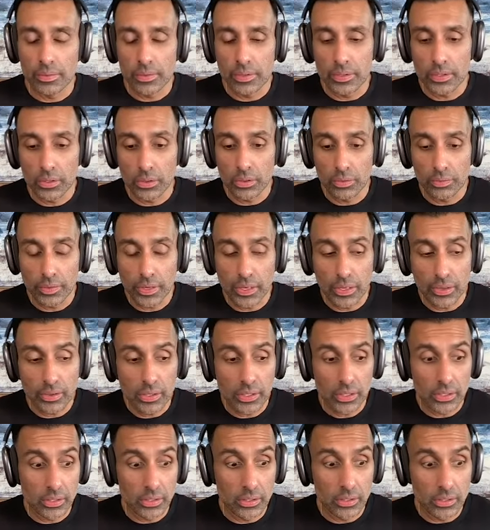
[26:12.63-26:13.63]
you know
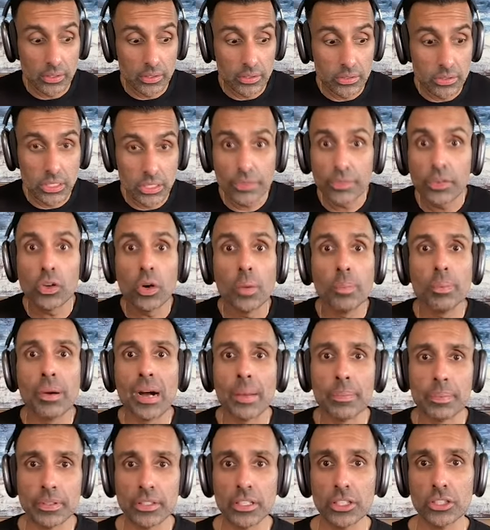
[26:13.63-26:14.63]
very difficult
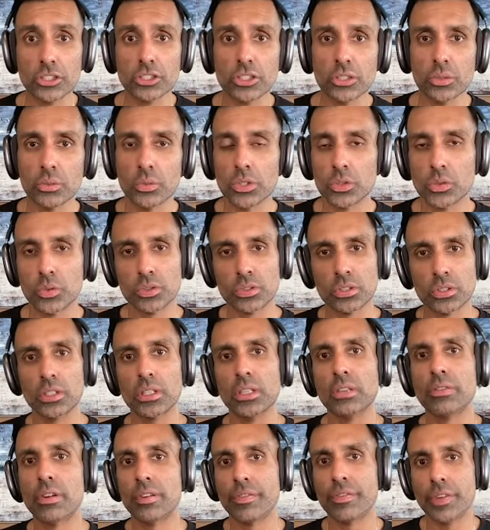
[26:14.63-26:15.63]
population, which was a
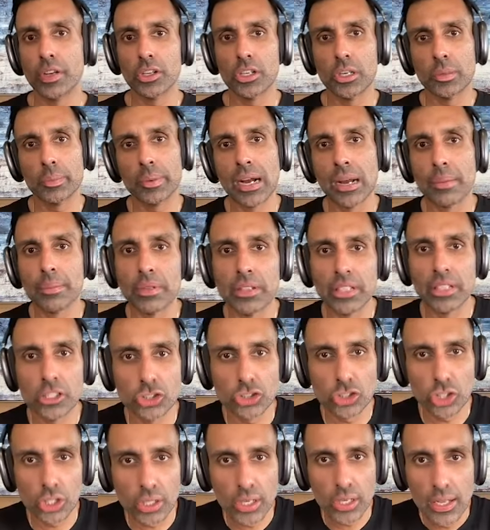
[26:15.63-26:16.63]
liver failure
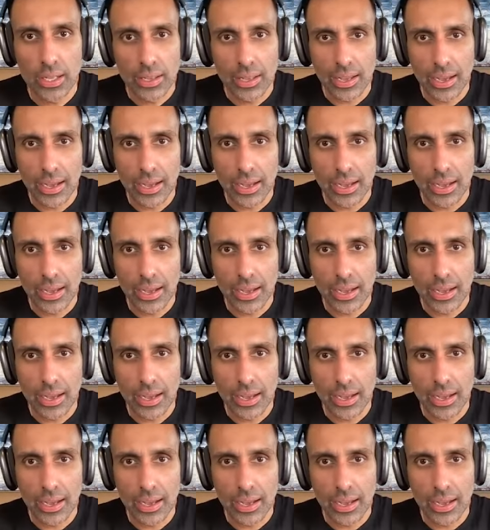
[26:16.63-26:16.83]
population,